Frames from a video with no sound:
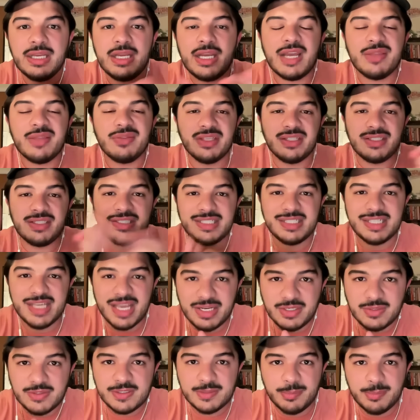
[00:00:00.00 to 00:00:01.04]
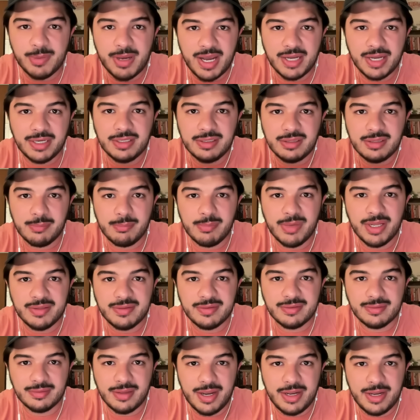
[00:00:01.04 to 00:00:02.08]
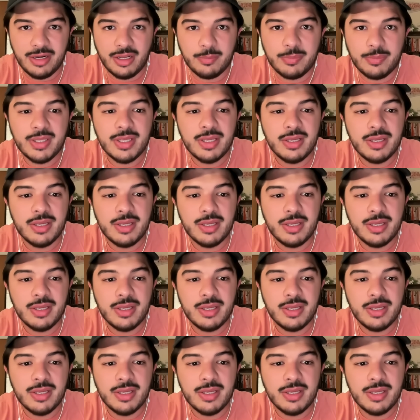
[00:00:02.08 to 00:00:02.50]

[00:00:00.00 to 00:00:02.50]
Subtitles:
and the DH spot in the Mets lineup,